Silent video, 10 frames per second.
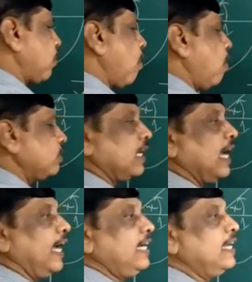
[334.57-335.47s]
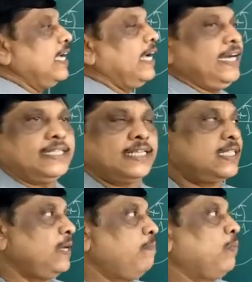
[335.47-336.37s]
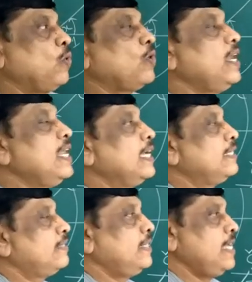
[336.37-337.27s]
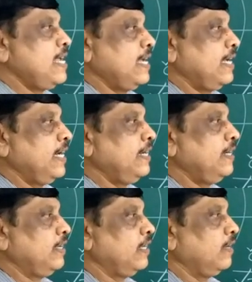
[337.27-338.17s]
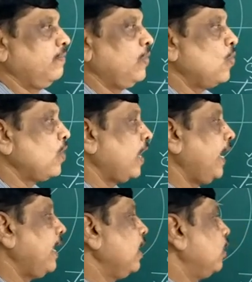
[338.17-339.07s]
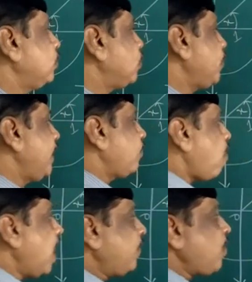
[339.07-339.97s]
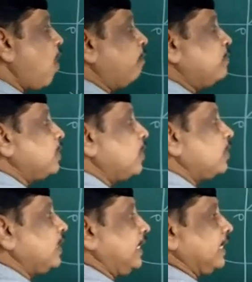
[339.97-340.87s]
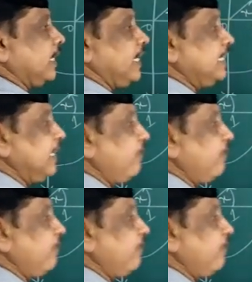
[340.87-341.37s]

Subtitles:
cos and its reciprocal secant. Okay, so here what we observe that in the